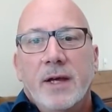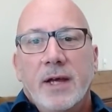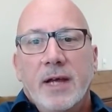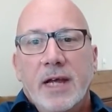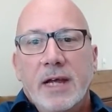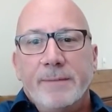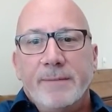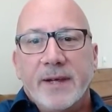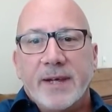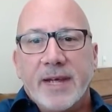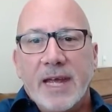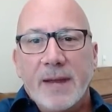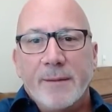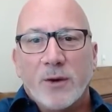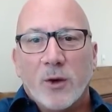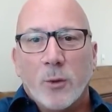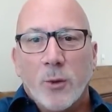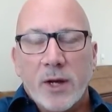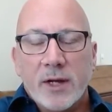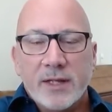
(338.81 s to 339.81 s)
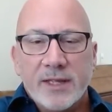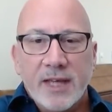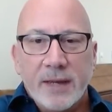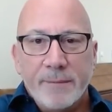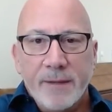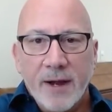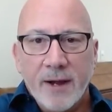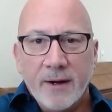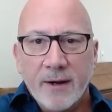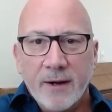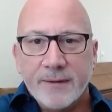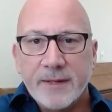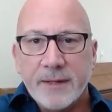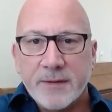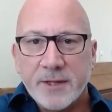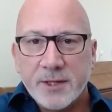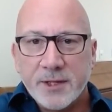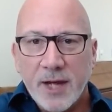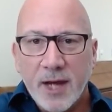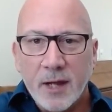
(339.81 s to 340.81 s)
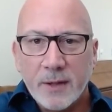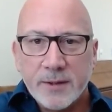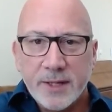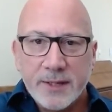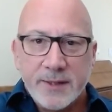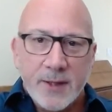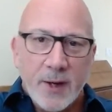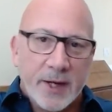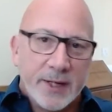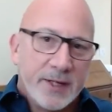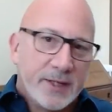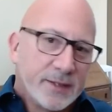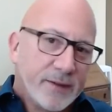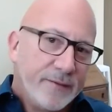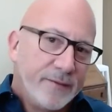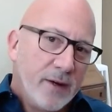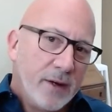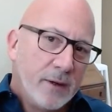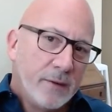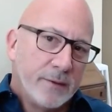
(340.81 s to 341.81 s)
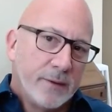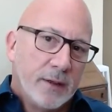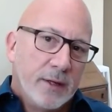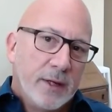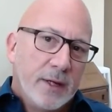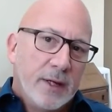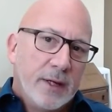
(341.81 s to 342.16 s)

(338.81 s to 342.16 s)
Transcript: it became quickly apparent that the child did not use a phone.